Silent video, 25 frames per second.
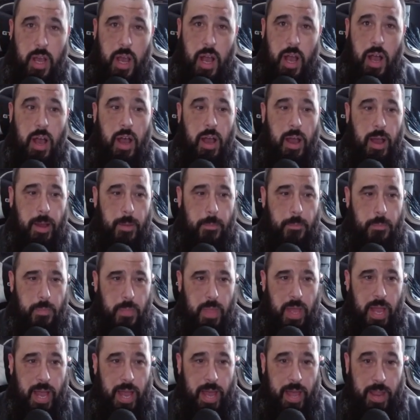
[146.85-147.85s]

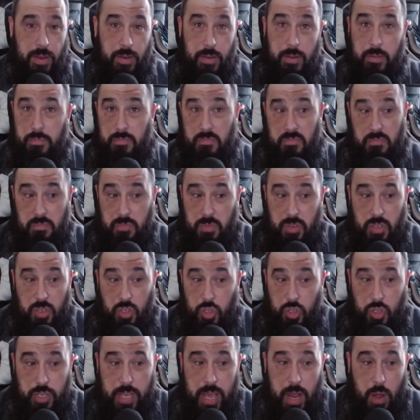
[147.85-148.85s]
and
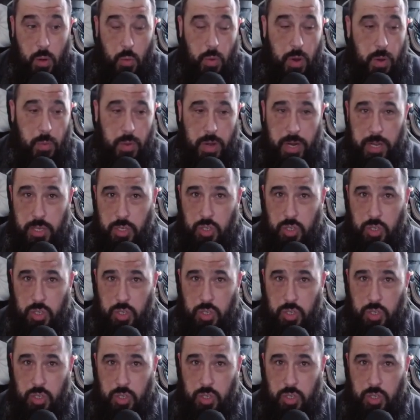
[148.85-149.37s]
just get away with it.